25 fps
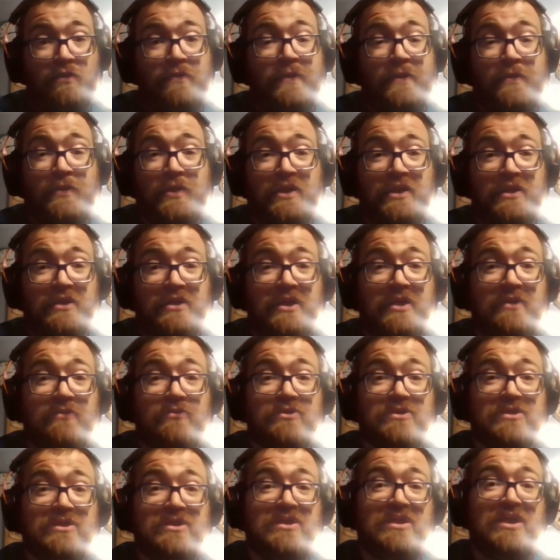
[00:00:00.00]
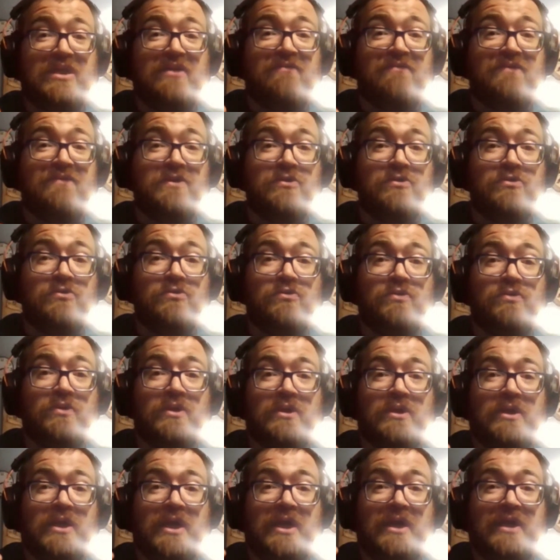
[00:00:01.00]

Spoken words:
and Republican labels give you